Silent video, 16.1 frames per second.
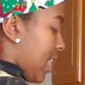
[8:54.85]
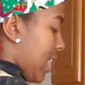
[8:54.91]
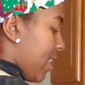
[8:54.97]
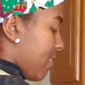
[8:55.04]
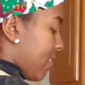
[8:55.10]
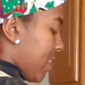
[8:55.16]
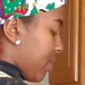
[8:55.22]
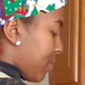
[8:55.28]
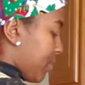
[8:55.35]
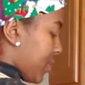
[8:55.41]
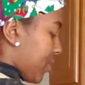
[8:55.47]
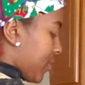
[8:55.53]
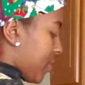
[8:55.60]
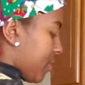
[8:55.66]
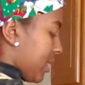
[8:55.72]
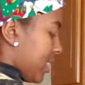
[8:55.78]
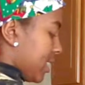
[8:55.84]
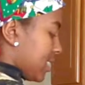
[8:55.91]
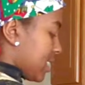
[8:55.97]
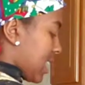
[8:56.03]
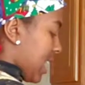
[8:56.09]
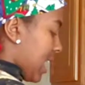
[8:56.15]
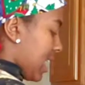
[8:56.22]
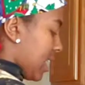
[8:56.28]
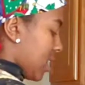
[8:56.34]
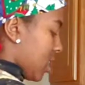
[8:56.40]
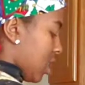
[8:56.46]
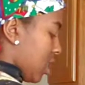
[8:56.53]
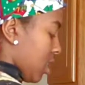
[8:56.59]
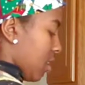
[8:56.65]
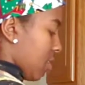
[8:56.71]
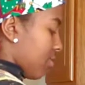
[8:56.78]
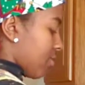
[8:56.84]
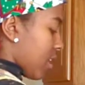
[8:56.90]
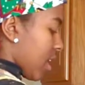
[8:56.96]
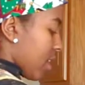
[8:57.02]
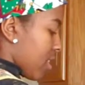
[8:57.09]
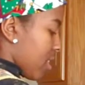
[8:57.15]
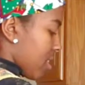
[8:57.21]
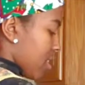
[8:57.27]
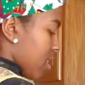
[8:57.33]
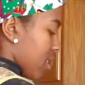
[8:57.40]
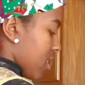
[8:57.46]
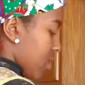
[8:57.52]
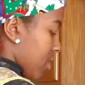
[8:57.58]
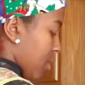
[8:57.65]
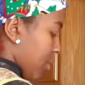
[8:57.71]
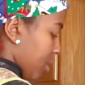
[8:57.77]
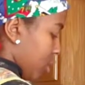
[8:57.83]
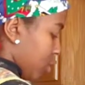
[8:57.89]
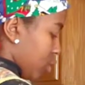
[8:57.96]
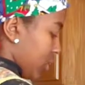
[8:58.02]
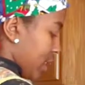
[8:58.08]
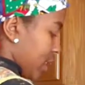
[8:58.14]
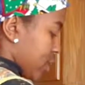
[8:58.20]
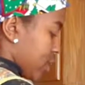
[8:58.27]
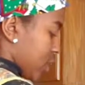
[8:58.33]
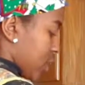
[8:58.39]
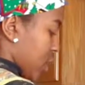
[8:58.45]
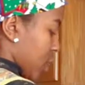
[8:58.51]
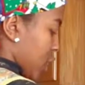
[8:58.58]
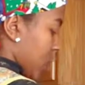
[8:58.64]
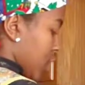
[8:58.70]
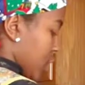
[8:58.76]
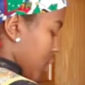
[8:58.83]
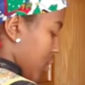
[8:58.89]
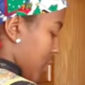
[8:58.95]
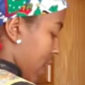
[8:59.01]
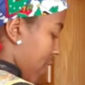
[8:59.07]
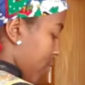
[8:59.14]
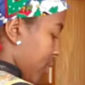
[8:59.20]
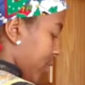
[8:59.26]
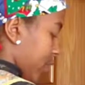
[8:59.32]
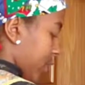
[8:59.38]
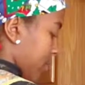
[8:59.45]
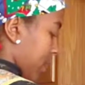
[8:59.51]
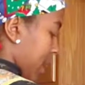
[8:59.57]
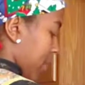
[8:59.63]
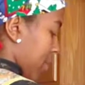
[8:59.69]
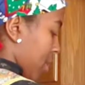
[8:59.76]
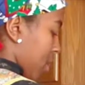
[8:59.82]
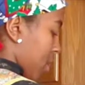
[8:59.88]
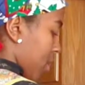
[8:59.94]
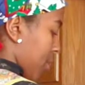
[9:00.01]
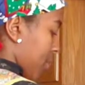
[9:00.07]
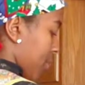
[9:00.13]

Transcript: and then put them inside of the bowl that you have with your paper.